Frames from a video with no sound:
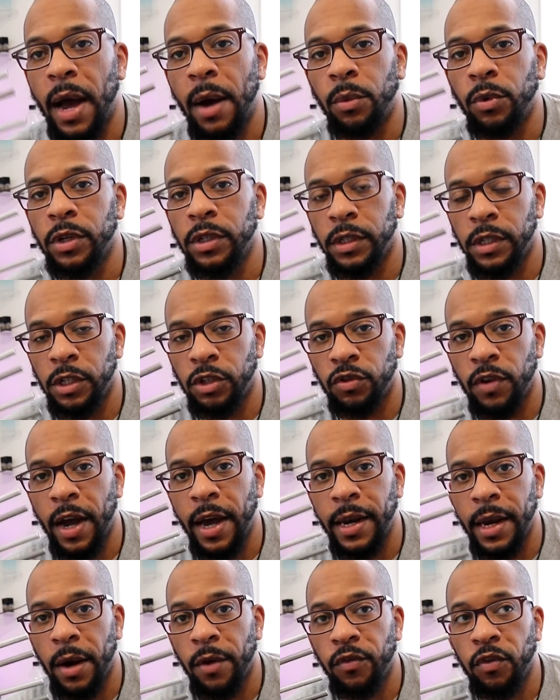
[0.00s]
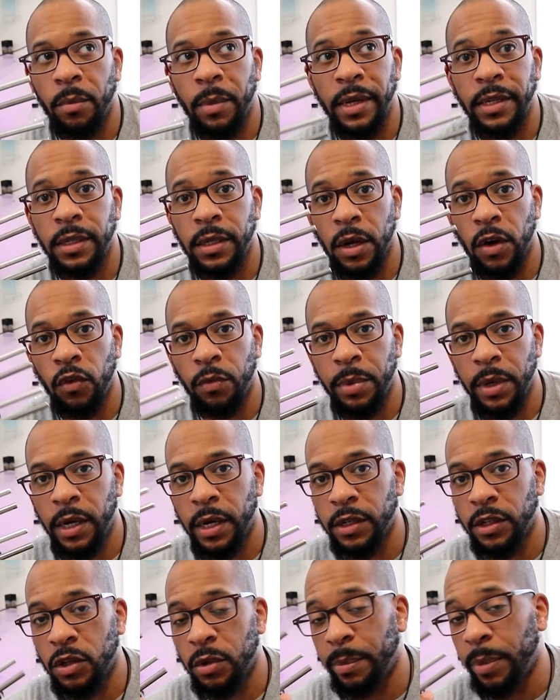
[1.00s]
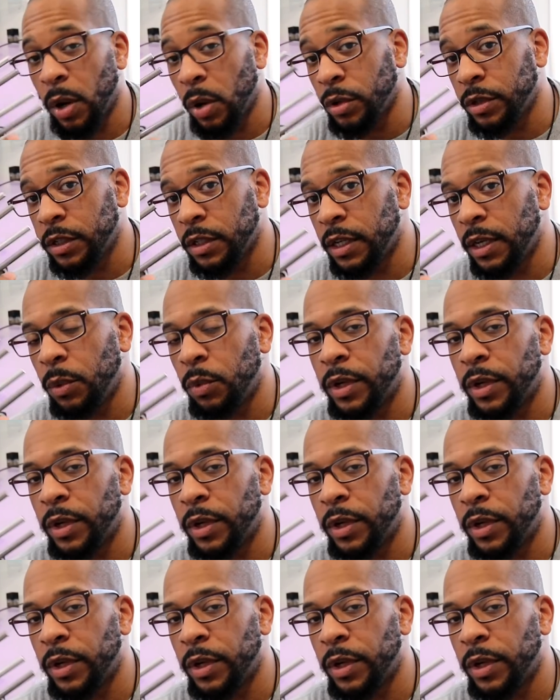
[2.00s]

I wanted to try it out for myself because supposedly